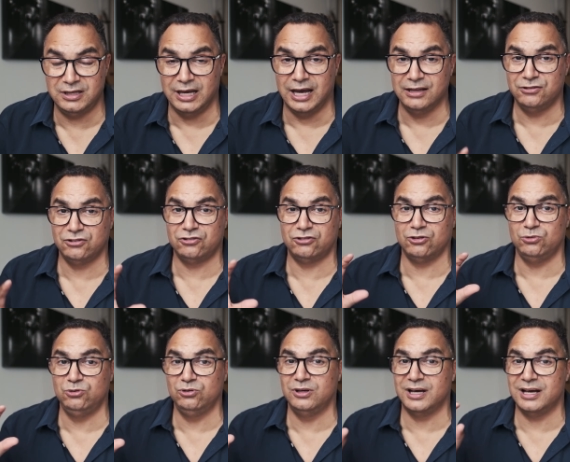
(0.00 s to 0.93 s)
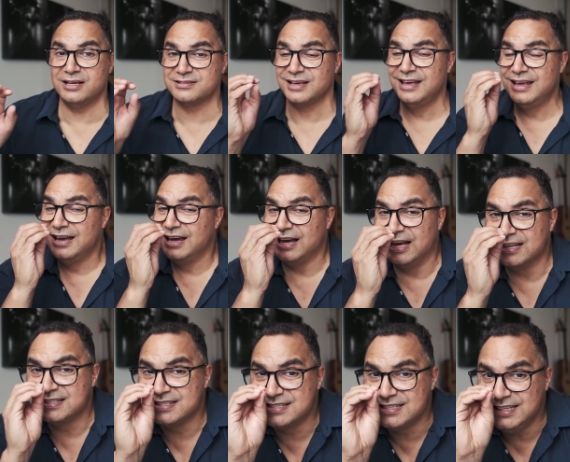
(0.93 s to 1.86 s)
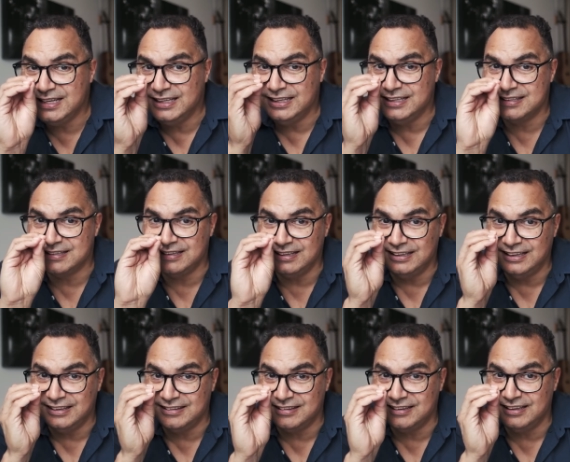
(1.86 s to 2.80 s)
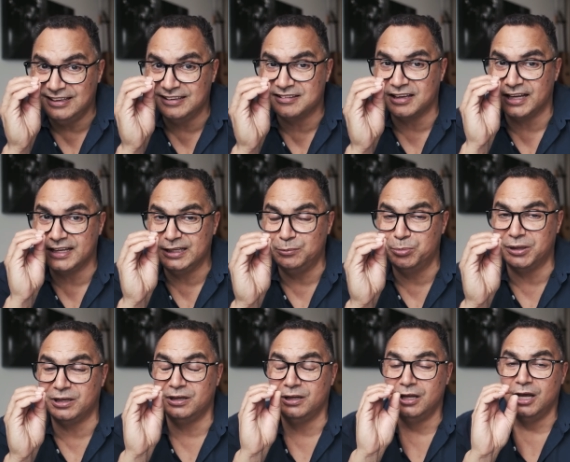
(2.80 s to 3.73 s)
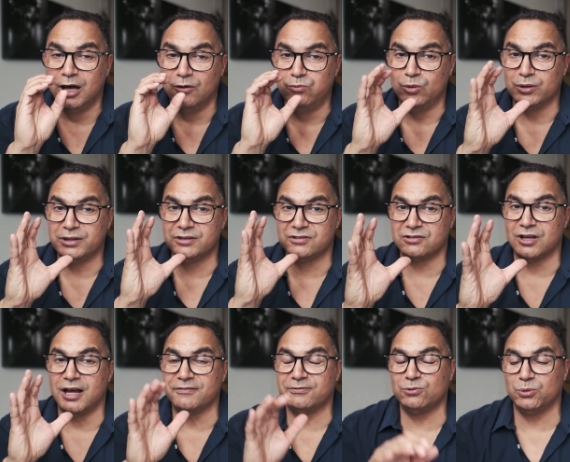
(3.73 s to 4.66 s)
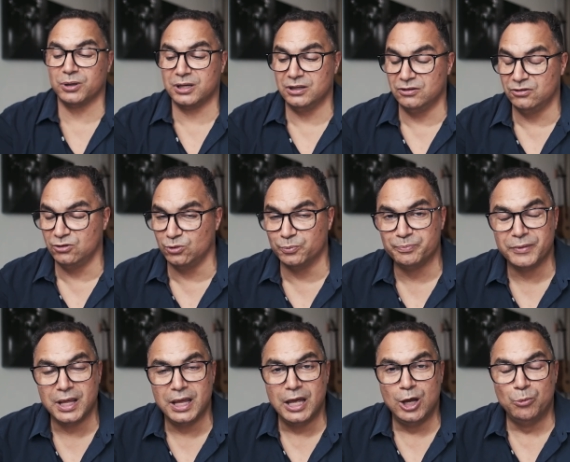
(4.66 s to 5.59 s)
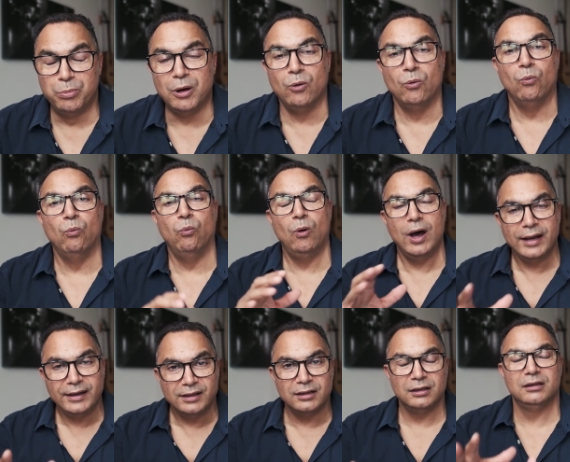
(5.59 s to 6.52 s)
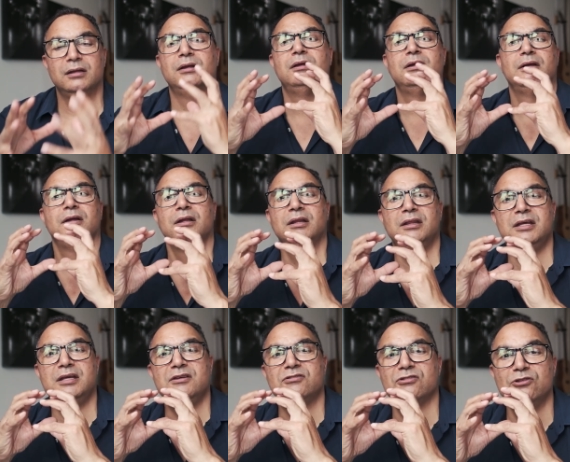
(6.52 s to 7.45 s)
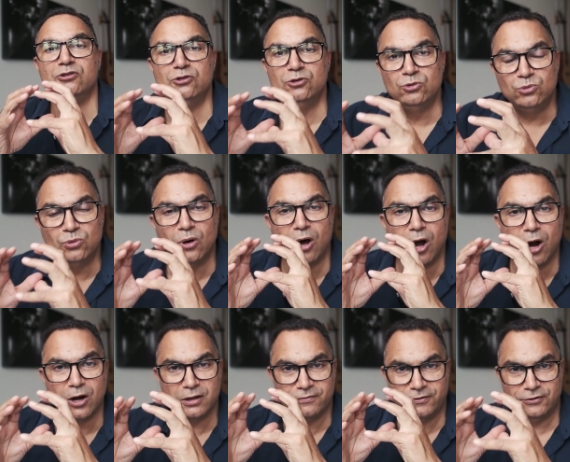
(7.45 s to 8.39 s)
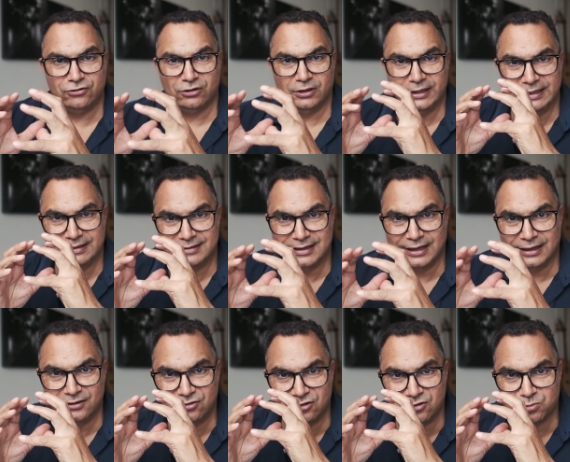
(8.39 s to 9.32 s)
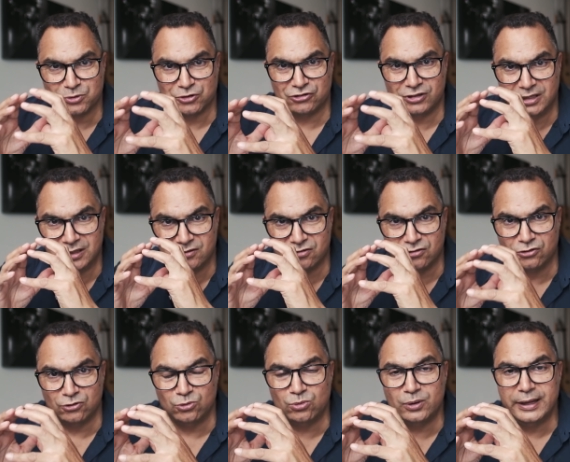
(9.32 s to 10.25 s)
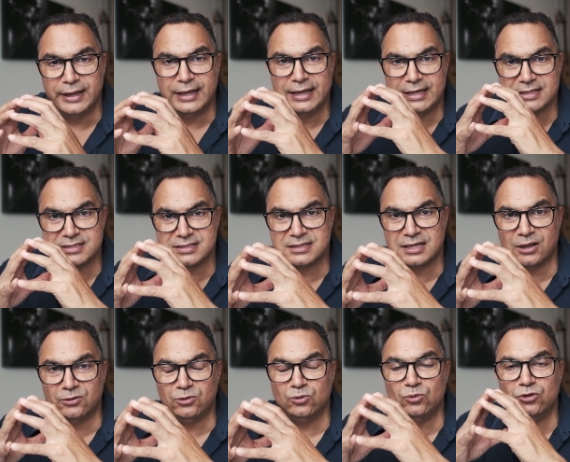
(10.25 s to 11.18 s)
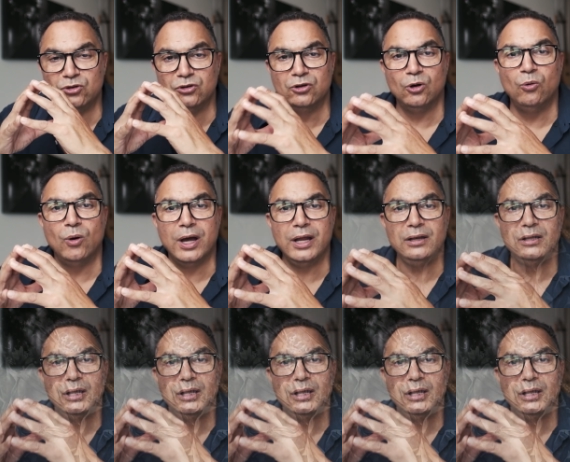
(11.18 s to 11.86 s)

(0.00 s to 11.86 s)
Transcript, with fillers: I just showed you guys a teeny tiny bit of what the software can do. But what these new artificial intelligence machines do is tell you, you know what,